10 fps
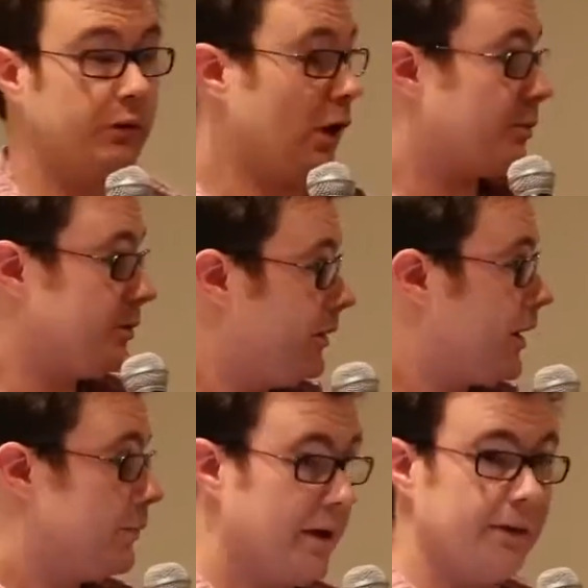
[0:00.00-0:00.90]
for the opportunity to
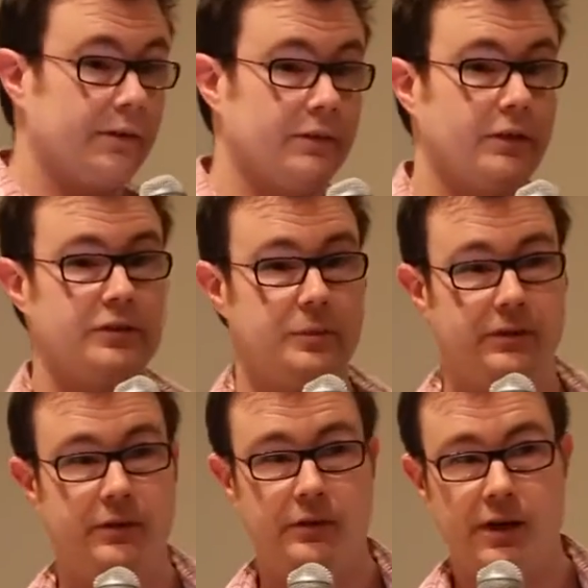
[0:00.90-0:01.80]
come down here and
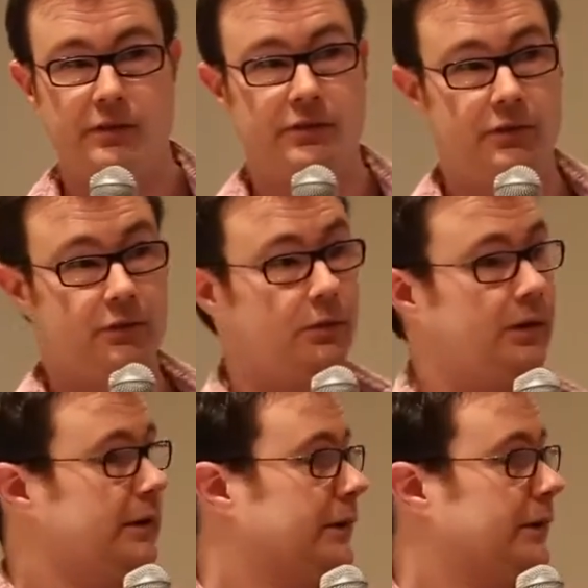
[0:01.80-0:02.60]
speak to you guys, to